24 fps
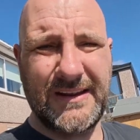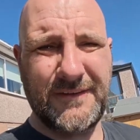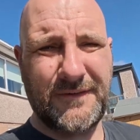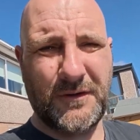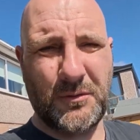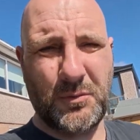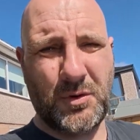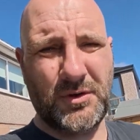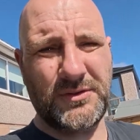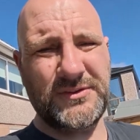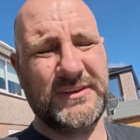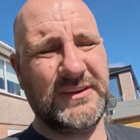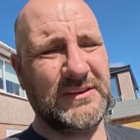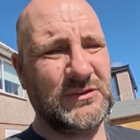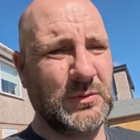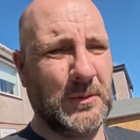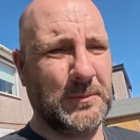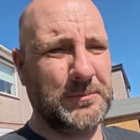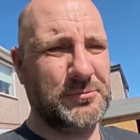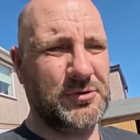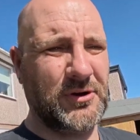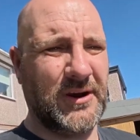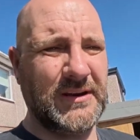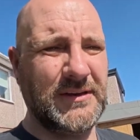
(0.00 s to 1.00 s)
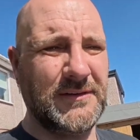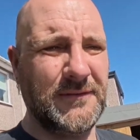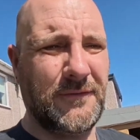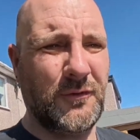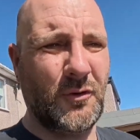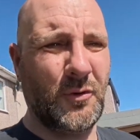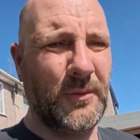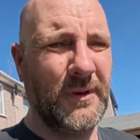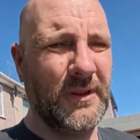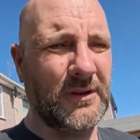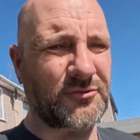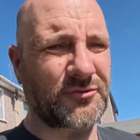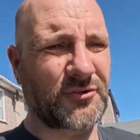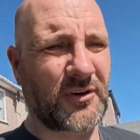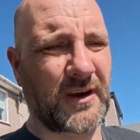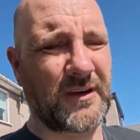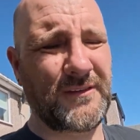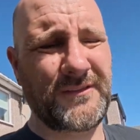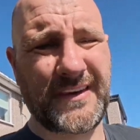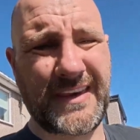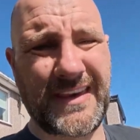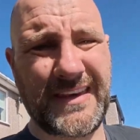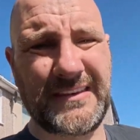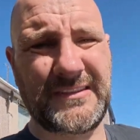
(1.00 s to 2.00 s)
if I wanted to upgrade to four-wheel
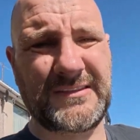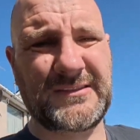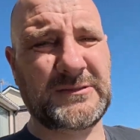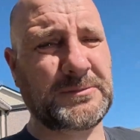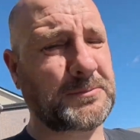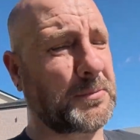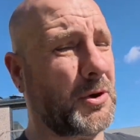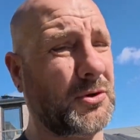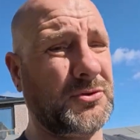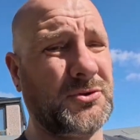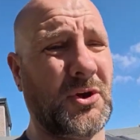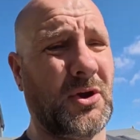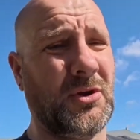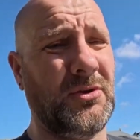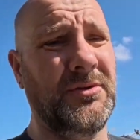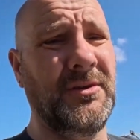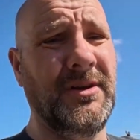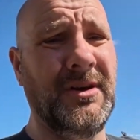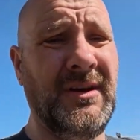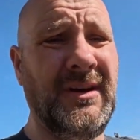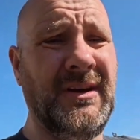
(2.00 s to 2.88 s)
drive, is spot on.